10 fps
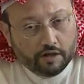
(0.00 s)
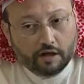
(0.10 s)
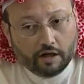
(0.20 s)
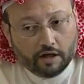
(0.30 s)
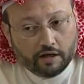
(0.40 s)

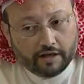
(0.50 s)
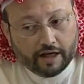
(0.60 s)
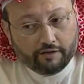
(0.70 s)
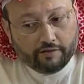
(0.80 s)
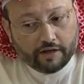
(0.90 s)

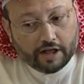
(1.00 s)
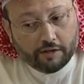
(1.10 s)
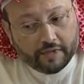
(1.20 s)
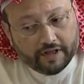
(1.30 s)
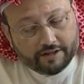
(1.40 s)
The
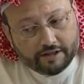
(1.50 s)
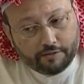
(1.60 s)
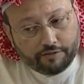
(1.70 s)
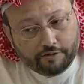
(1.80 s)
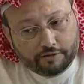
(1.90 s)
Americans,
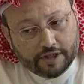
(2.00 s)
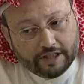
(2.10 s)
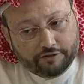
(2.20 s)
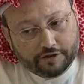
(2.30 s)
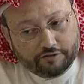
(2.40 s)
before the
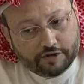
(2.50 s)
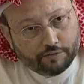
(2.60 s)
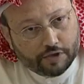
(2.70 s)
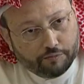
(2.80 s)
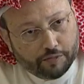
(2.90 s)
11th of
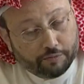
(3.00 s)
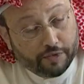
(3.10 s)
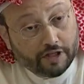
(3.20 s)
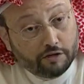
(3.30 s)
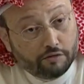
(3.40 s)
September,
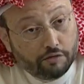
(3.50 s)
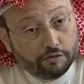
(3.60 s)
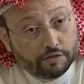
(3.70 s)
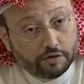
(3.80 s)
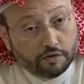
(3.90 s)
began to
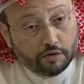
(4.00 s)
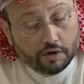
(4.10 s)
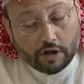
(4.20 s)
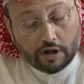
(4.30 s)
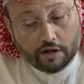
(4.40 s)
lose
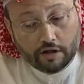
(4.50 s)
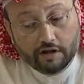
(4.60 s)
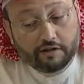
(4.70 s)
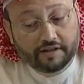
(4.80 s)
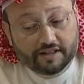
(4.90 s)

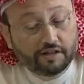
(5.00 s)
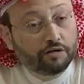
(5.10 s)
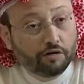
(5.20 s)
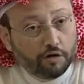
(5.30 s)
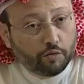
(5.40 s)
interest in
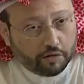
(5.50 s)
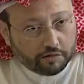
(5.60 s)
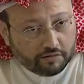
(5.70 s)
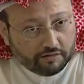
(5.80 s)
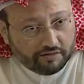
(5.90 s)
the whole world,
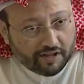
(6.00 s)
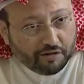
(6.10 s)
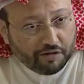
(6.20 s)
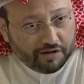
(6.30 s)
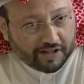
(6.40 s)
not
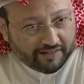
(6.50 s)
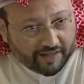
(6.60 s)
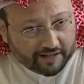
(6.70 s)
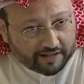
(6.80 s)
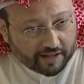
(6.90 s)
only in
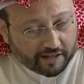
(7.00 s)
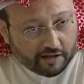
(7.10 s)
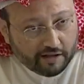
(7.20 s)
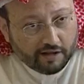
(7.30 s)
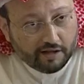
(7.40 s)
Afghanistan.
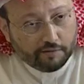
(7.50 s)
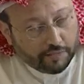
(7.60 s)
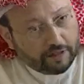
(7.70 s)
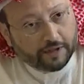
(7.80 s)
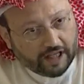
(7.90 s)

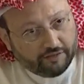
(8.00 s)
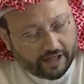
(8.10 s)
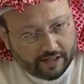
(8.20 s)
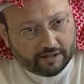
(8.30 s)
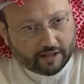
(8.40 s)
But
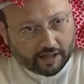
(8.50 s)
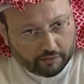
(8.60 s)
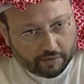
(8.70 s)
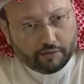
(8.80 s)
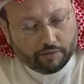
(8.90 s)
Afghanistan,
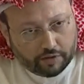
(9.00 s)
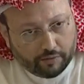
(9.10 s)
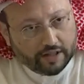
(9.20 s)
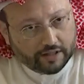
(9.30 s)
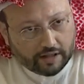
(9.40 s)
it
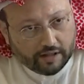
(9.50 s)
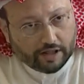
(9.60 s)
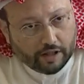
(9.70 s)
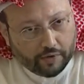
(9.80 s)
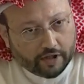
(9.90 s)
was an
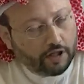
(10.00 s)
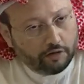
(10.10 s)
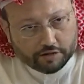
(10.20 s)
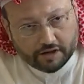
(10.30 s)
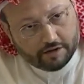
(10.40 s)
area where they
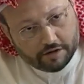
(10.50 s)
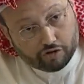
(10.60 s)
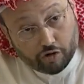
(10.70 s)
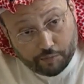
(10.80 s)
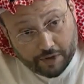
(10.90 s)
lost interest
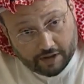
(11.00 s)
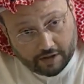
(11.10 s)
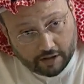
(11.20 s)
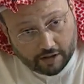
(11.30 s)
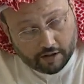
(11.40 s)

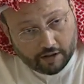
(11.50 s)
completely.